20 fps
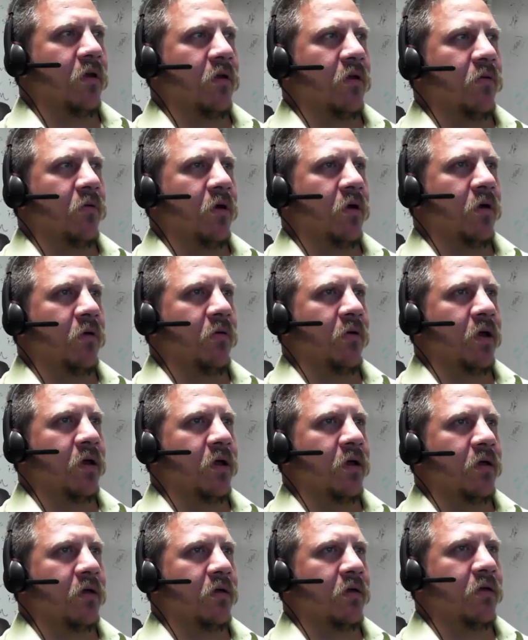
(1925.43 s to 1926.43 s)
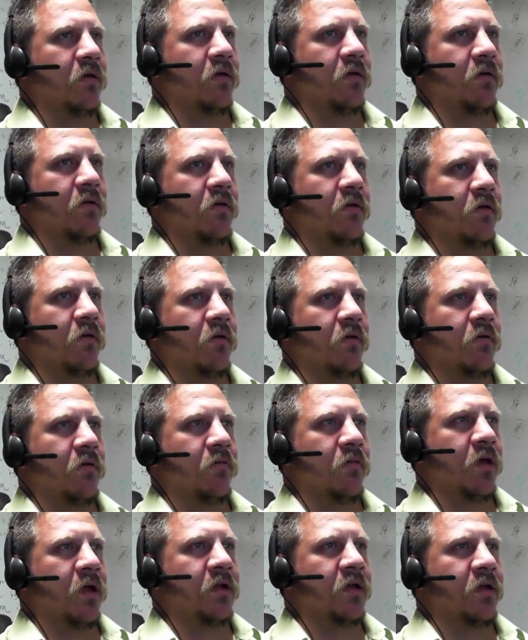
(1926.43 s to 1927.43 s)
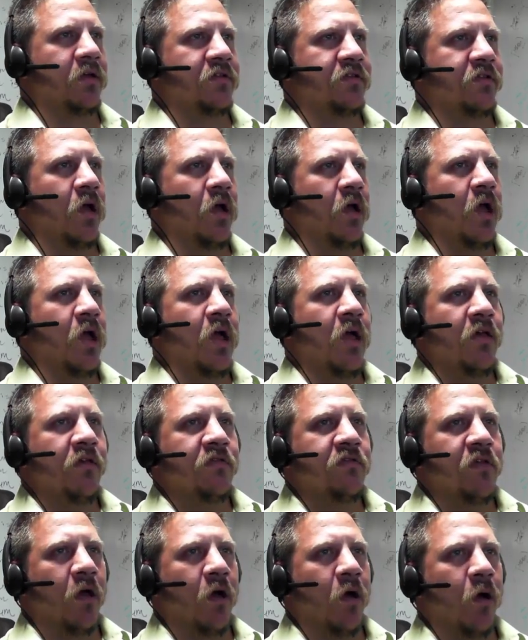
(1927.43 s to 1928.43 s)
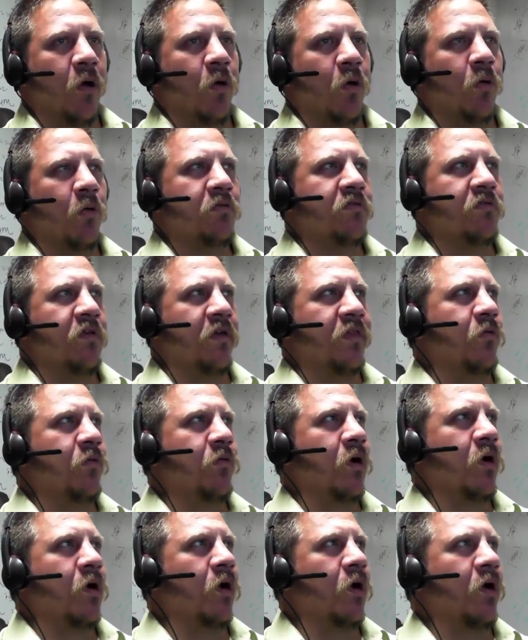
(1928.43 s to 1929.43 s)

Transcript: Oh, where it went? Reddish. So I think we're